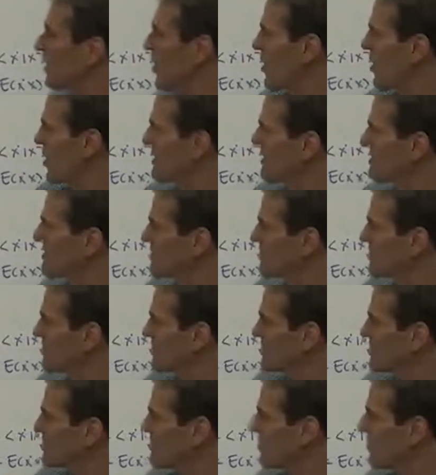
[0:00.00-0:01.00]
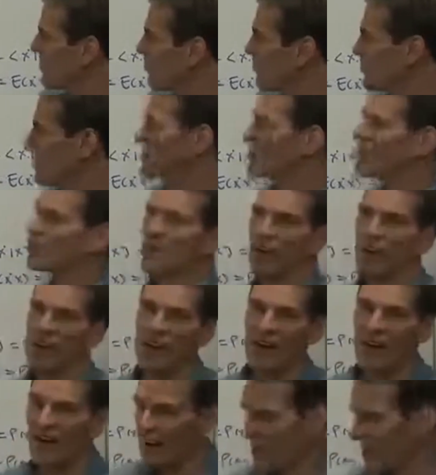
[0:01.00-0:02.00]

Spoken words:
markets, there's some risk sharing,